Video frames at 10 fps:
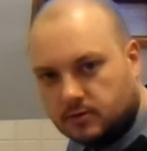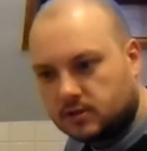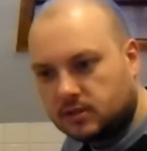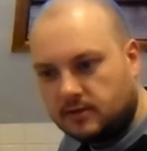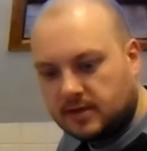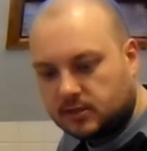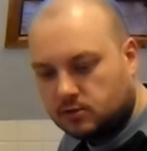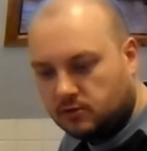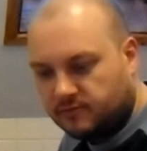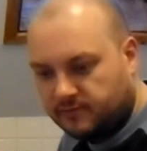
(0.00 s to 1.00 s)
we'll just leave that to
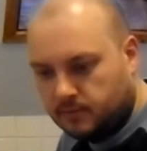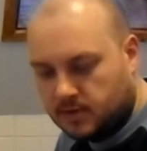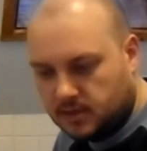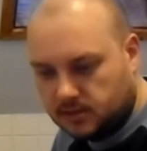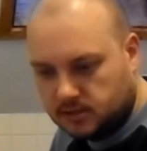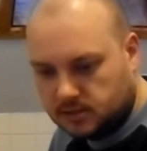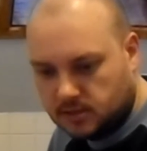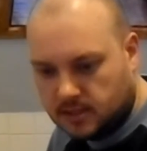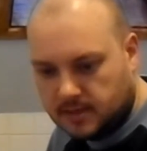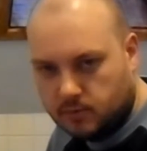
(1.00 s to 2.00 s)
cool for a few minutes,
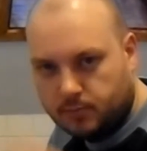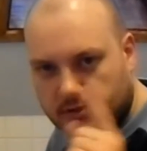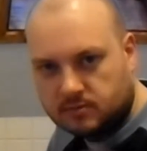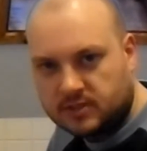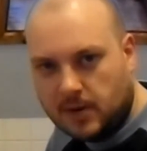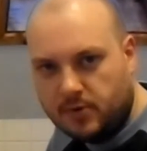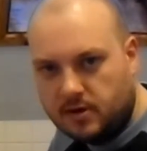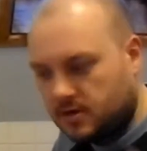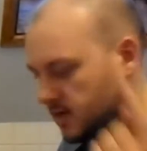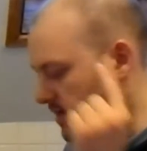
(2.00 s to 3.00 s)
and then we'll put some jam
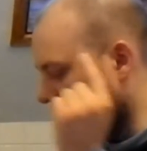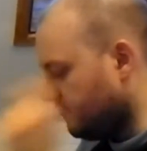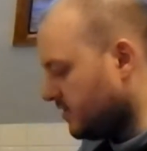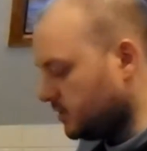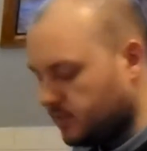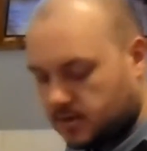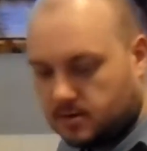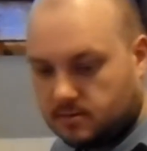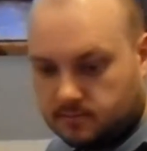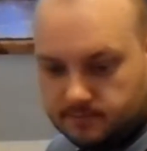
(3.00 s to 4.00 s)
in and the frangipane
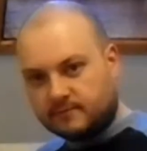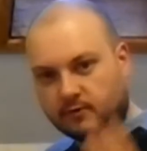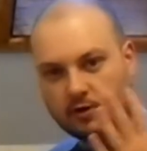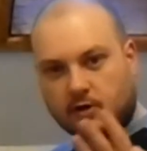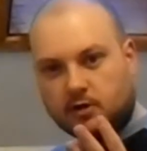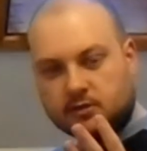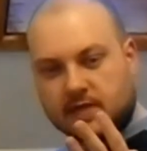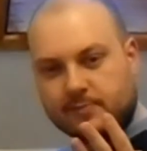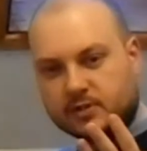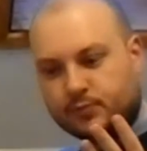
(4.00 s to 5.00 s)
in. 4
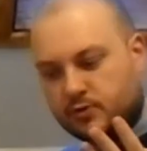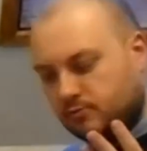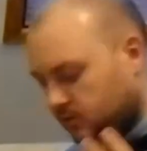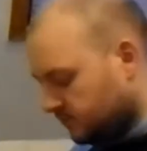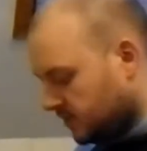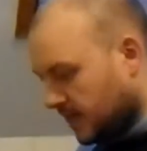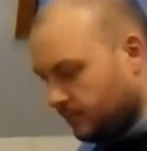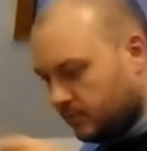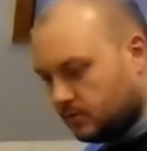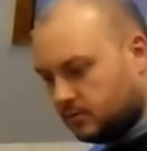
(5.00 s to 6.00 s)
tablespoons of
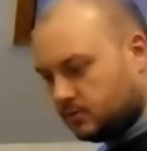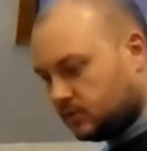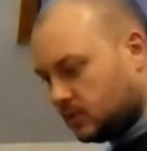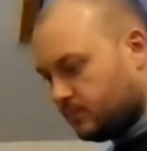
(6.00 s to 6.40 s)
jam onto the